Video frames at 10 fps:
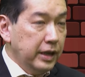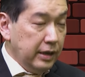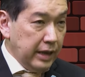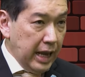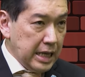
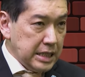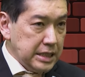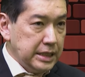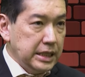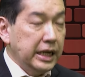that
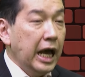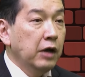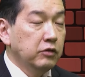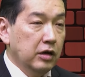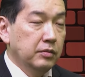as an
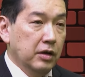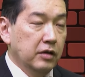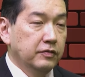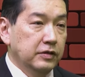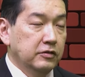outcome
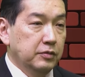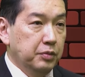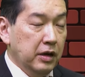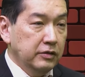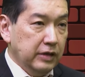of this
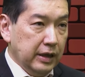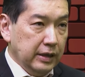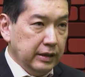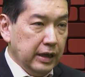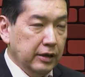
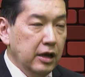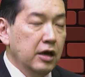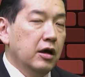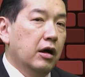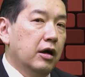project that
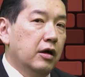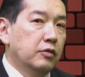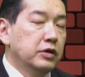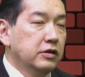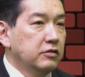
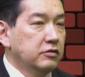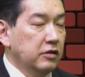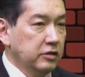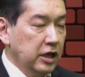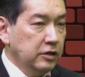we can
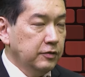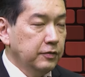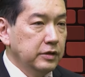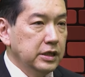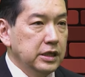
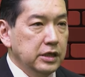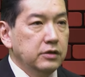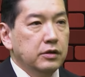successfully